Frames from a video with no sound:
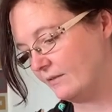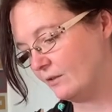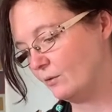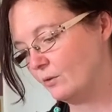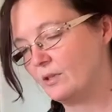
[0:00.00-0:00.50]

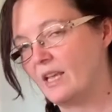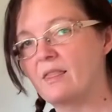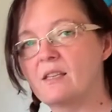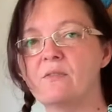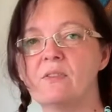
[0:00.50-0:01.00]
You get
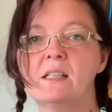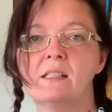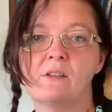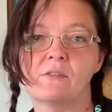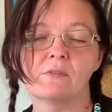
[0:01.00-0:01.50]
this feeling
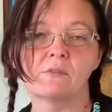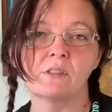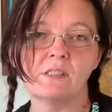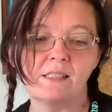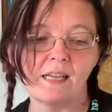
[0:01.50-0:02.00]
of
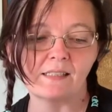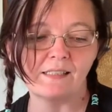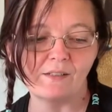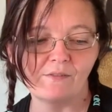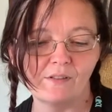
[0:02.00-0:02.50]

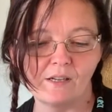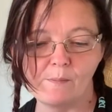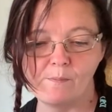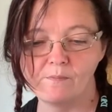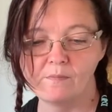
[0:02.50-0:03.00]
detective,
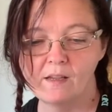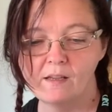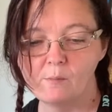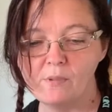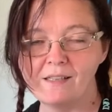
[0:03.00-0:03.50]

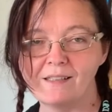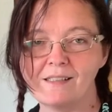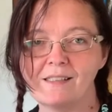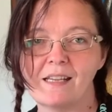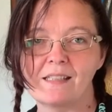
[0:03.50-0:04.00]
being a
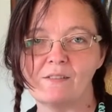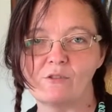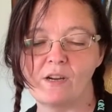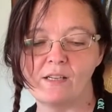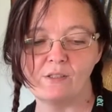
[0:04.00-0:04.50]
detective,
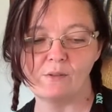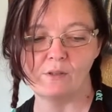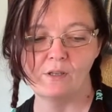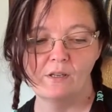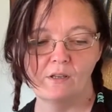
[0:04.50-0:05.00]
trying to
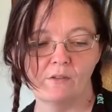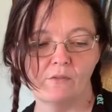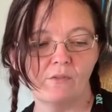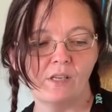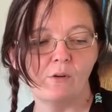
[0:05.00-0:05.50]

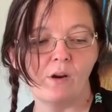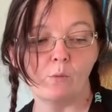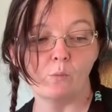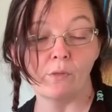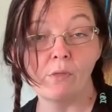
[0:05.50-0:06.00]
figure out
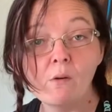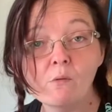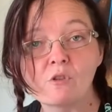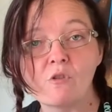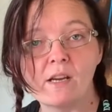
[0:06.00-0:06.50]
what they were
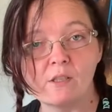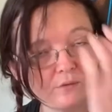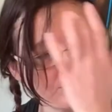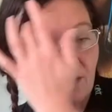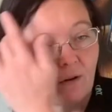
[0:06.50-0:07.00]
trying to
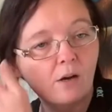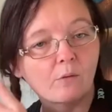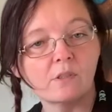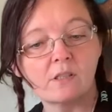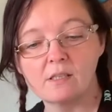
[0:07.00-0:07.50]
figure out,
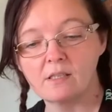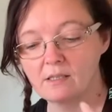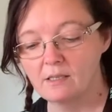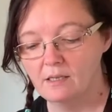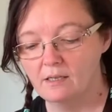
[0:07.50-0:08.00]
which is,
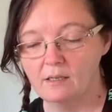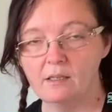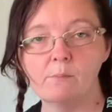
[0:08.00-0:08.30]
it